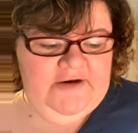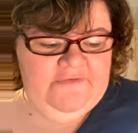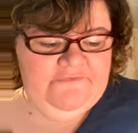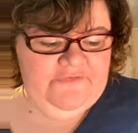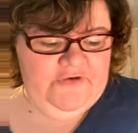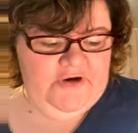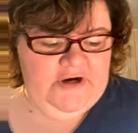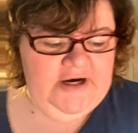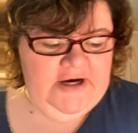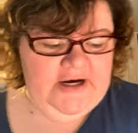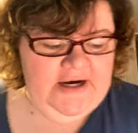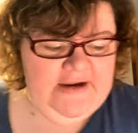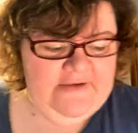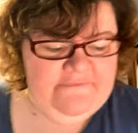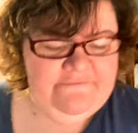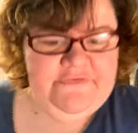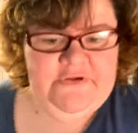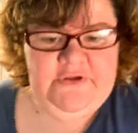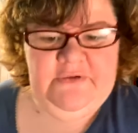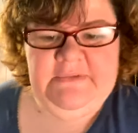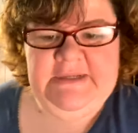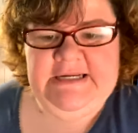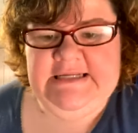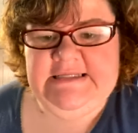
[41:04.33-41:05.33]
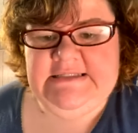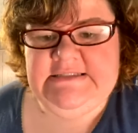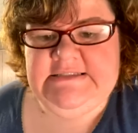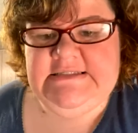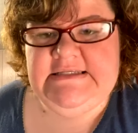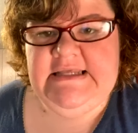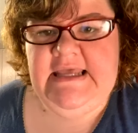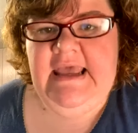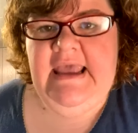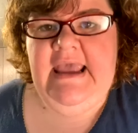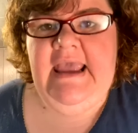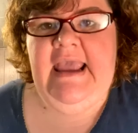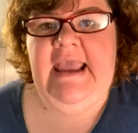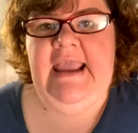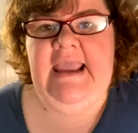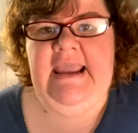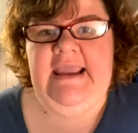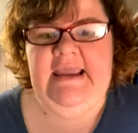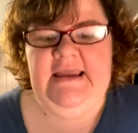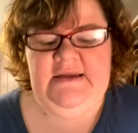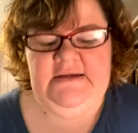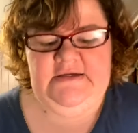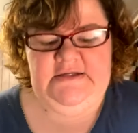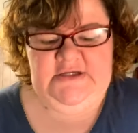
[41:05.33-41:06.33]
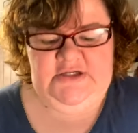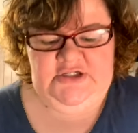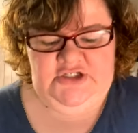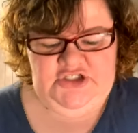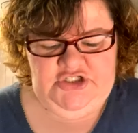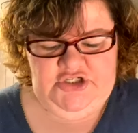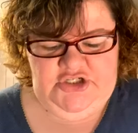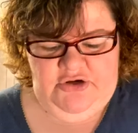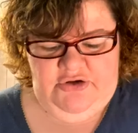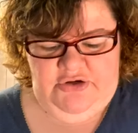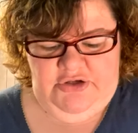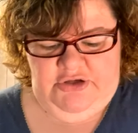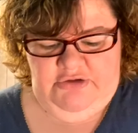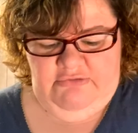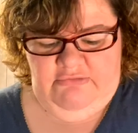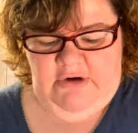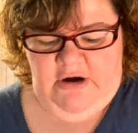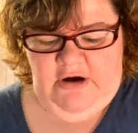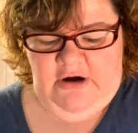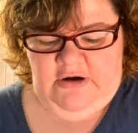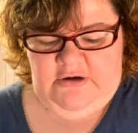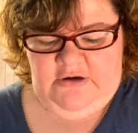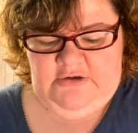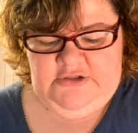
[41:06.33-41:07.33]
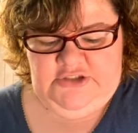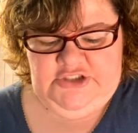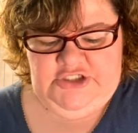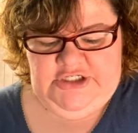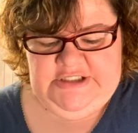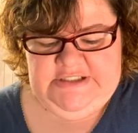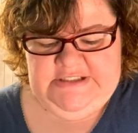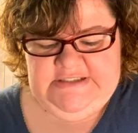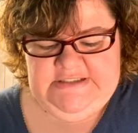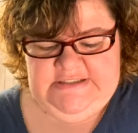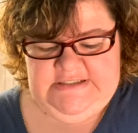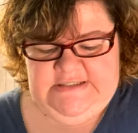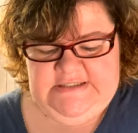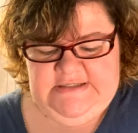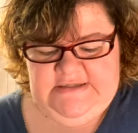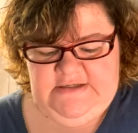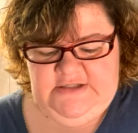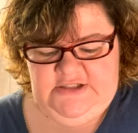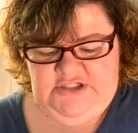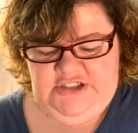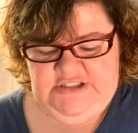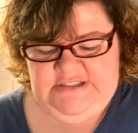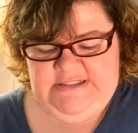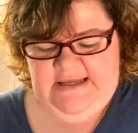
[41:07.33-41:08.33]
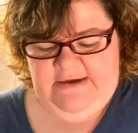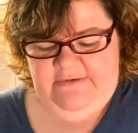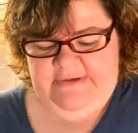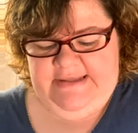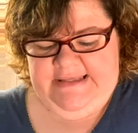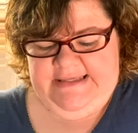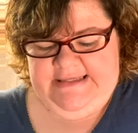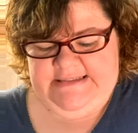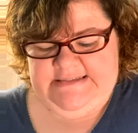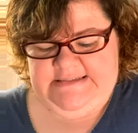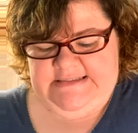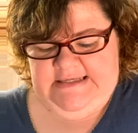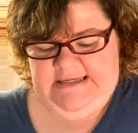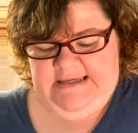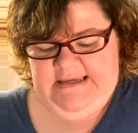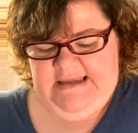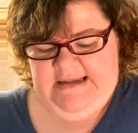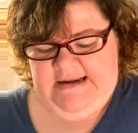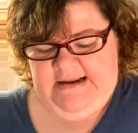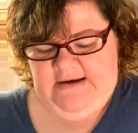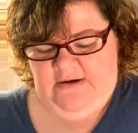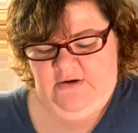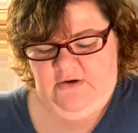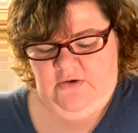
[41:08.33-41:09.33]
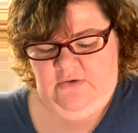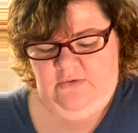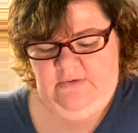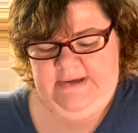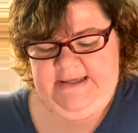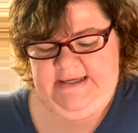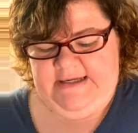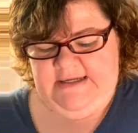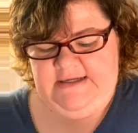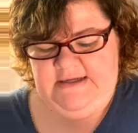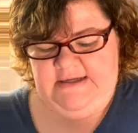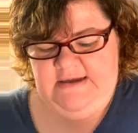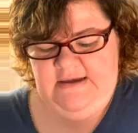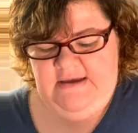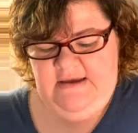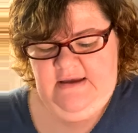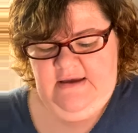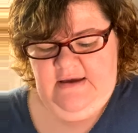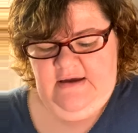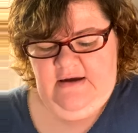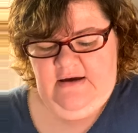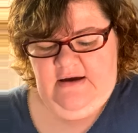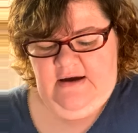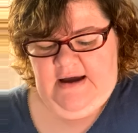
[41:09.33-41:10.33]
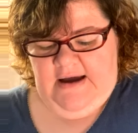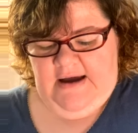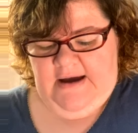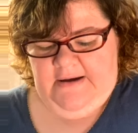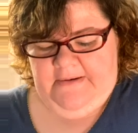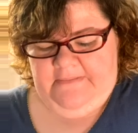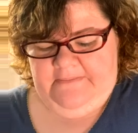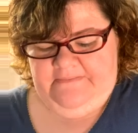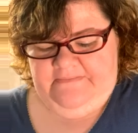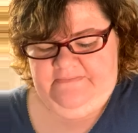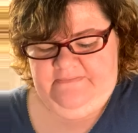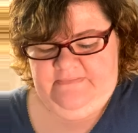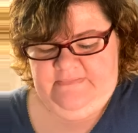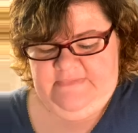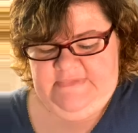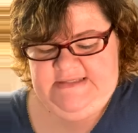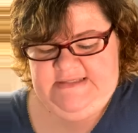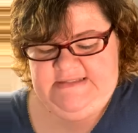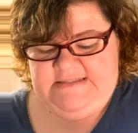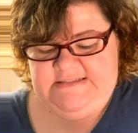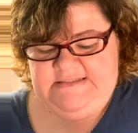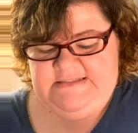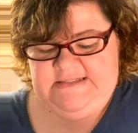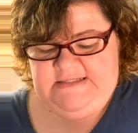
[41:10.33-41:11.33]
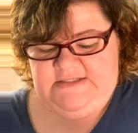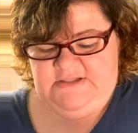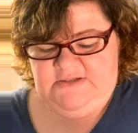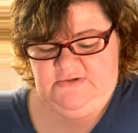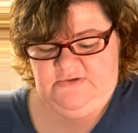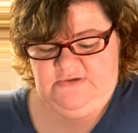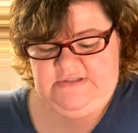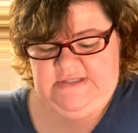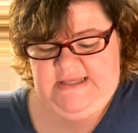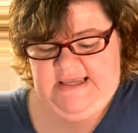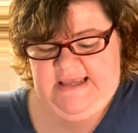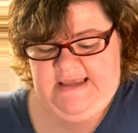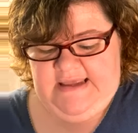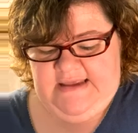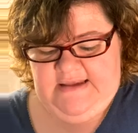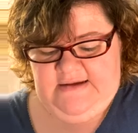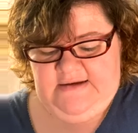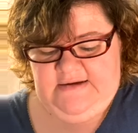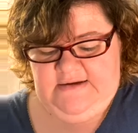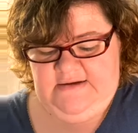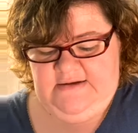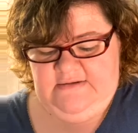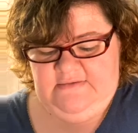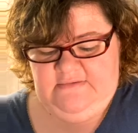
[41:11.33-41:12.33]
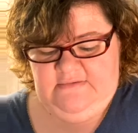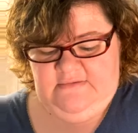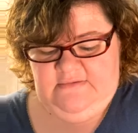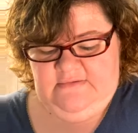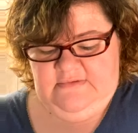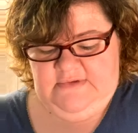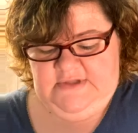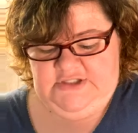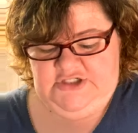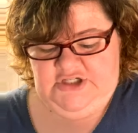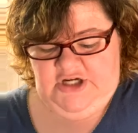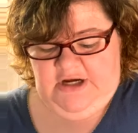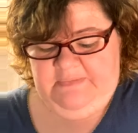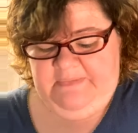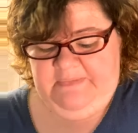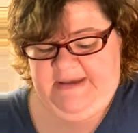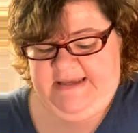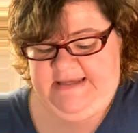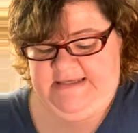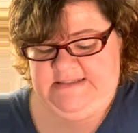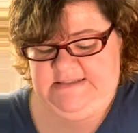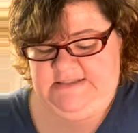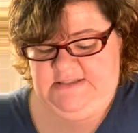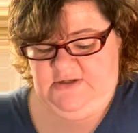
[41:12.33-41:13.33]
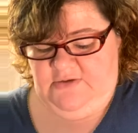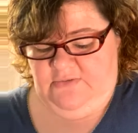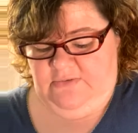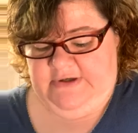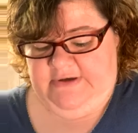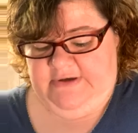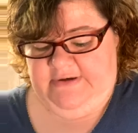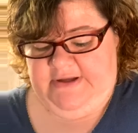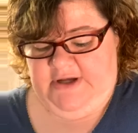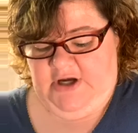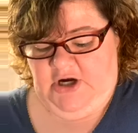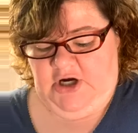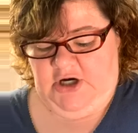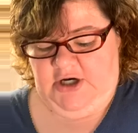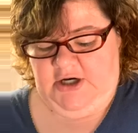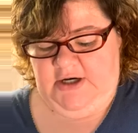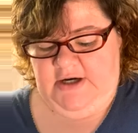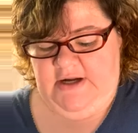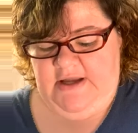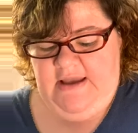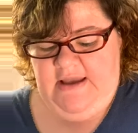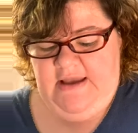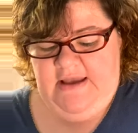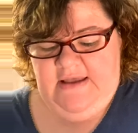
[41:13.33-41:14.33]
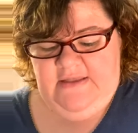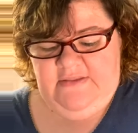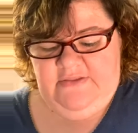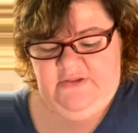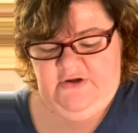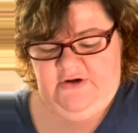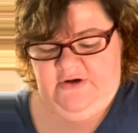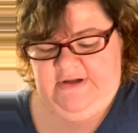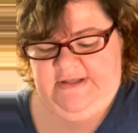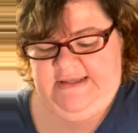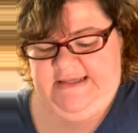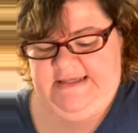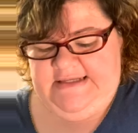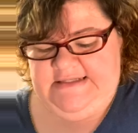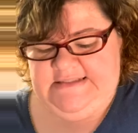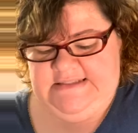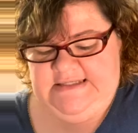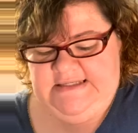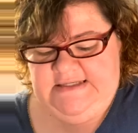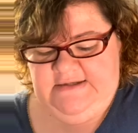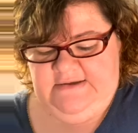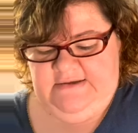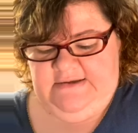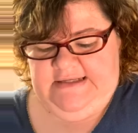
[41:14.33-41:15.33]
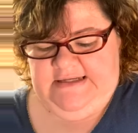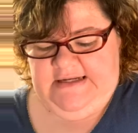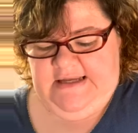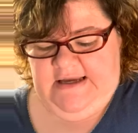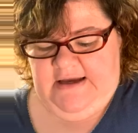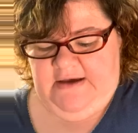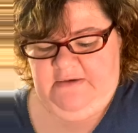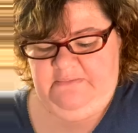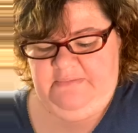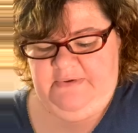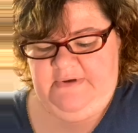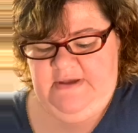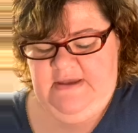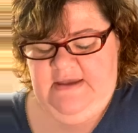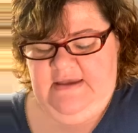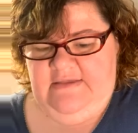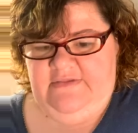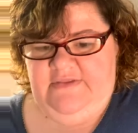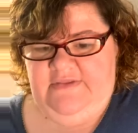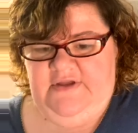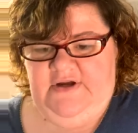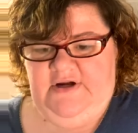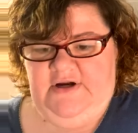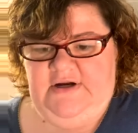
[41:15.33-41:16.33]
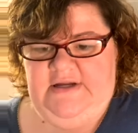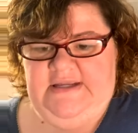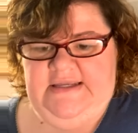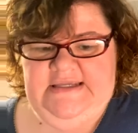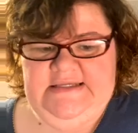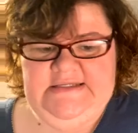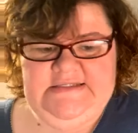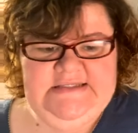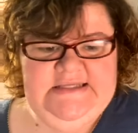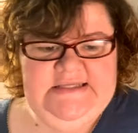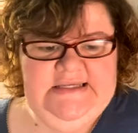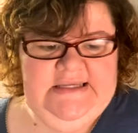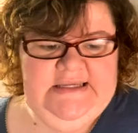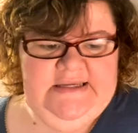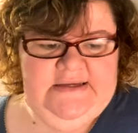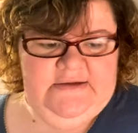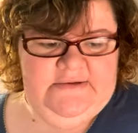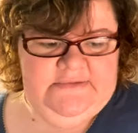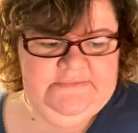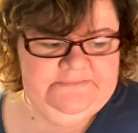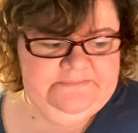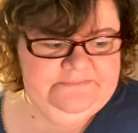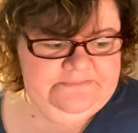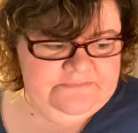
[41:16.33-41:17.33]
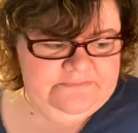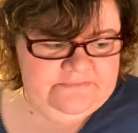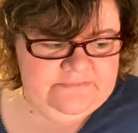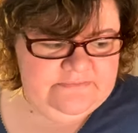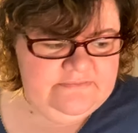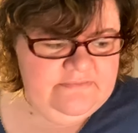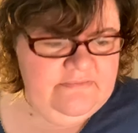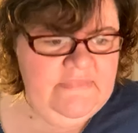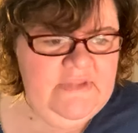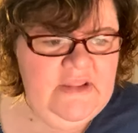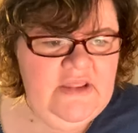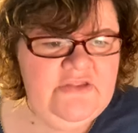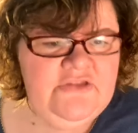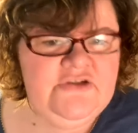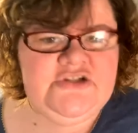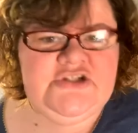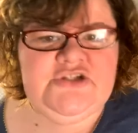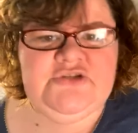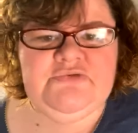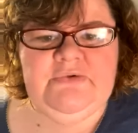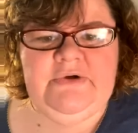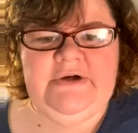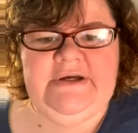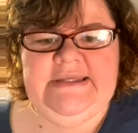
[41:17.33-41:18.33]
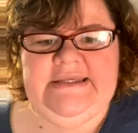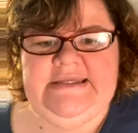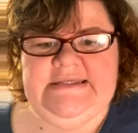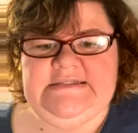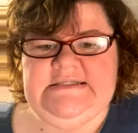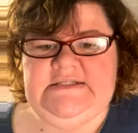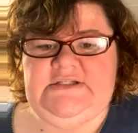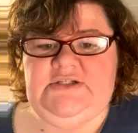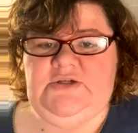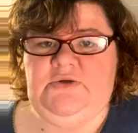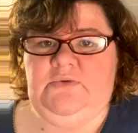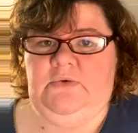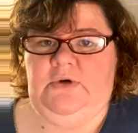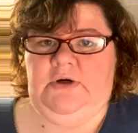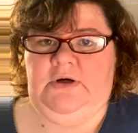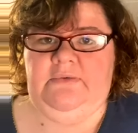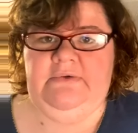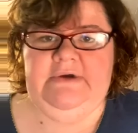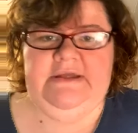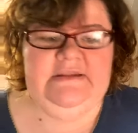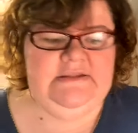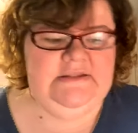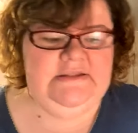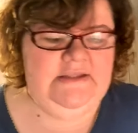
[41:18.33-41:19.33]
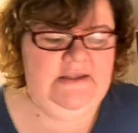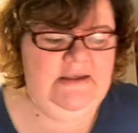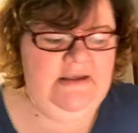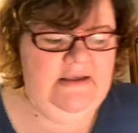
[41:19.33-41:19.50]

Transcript: for a few minutes and show you all just how easy and how quick these stencils and the chalk paste really are. They're easy cleanup. They're just really easy to work with.